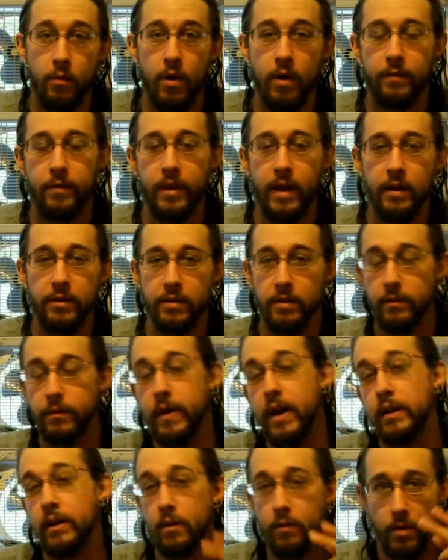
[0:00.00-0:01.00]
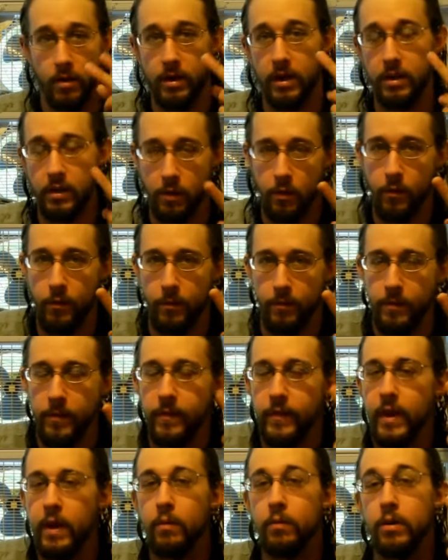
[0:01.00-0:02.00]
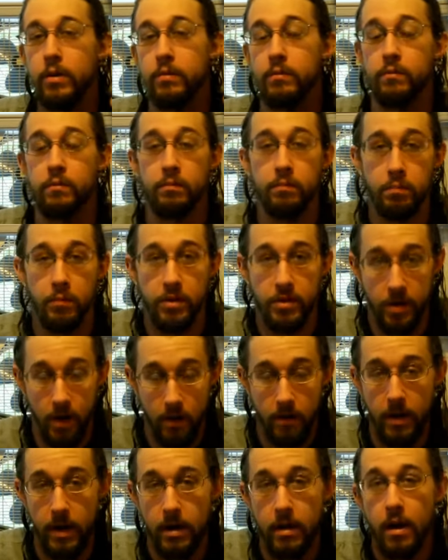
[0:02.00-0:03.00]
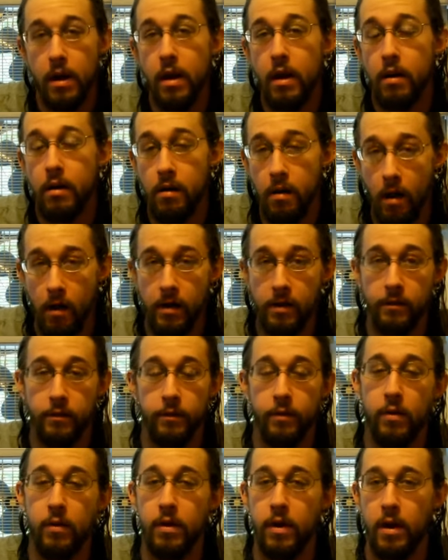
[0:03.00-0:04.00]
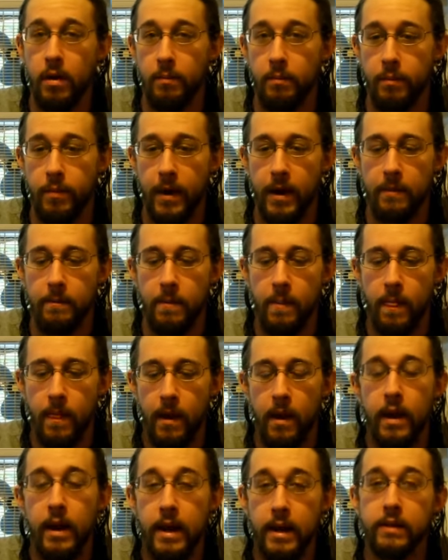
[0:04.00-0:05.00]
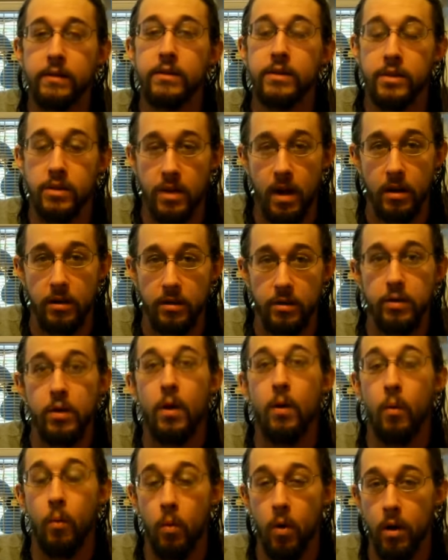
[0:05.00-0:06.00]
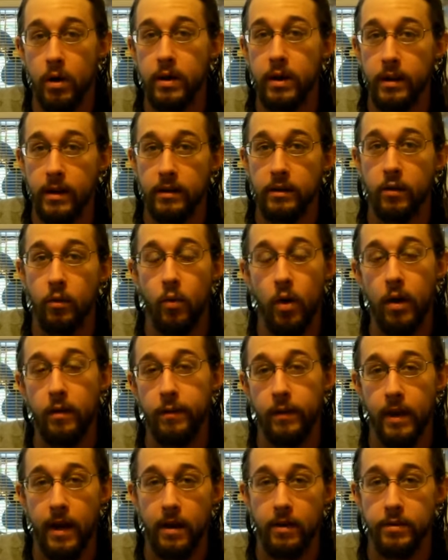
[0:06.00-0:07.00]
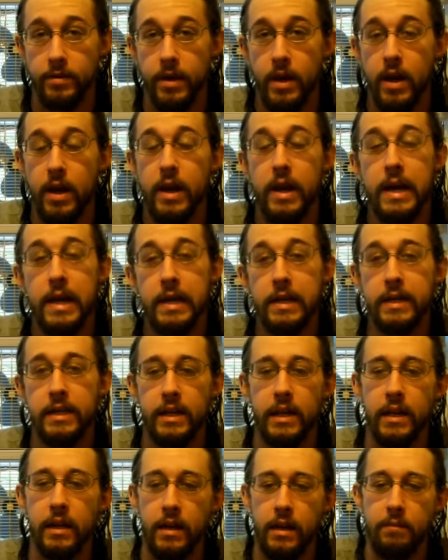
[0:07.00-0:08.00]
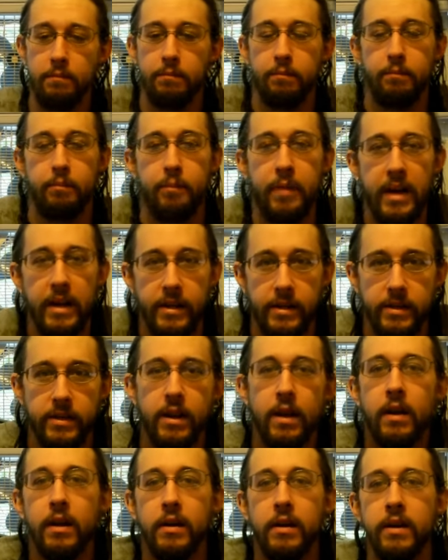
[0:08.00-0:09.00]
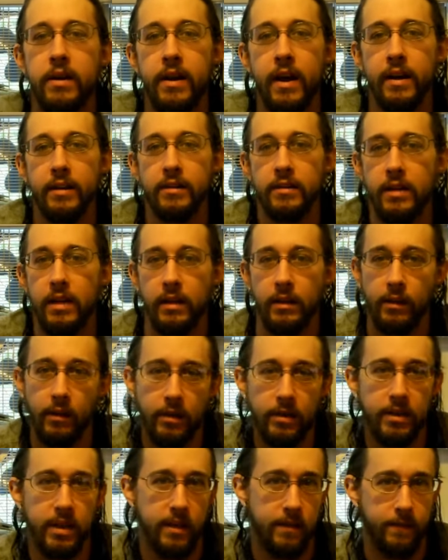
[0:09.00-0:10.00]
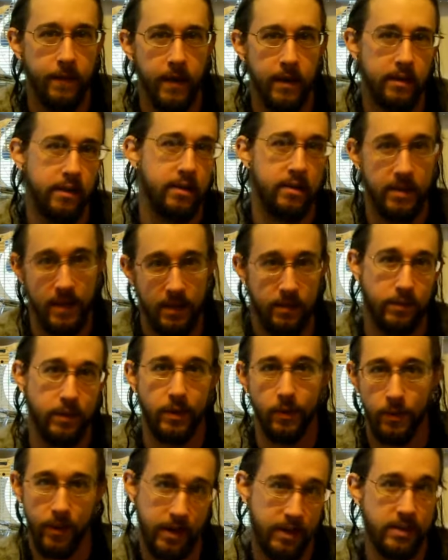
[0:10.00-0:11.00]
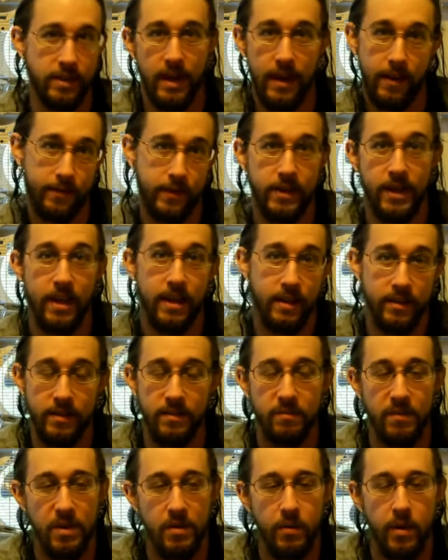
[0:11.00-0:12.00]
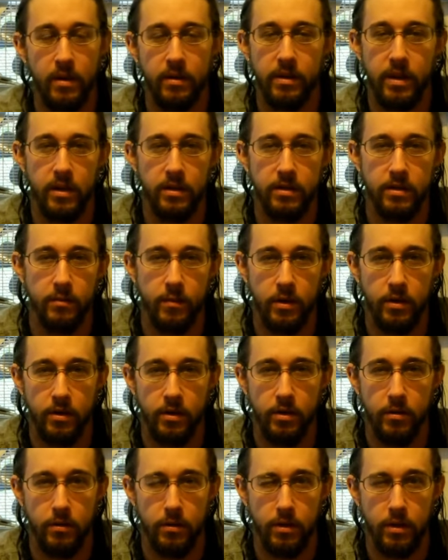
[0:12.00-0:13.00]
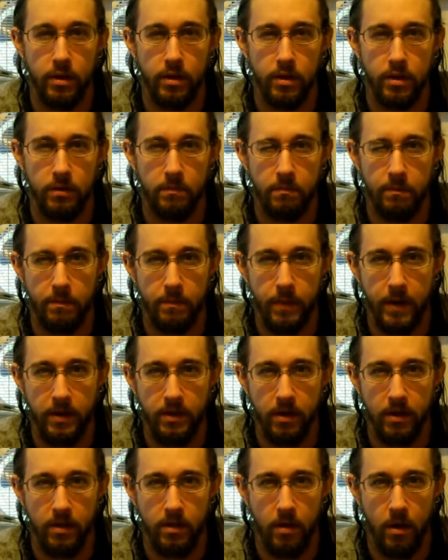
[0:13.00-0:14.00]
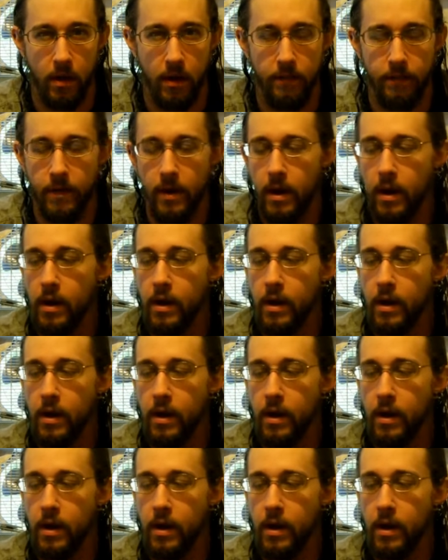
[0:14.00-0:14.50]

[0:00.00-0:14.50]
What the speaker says: Waffle House. In fact, I worked at 2 of them. They were in Missouri, not in Florida, but it sucks working at the Waffle House. It bites nuts. It looks like fun because that's what the waitstaff does, and meanwhile, customers usually just piss us off.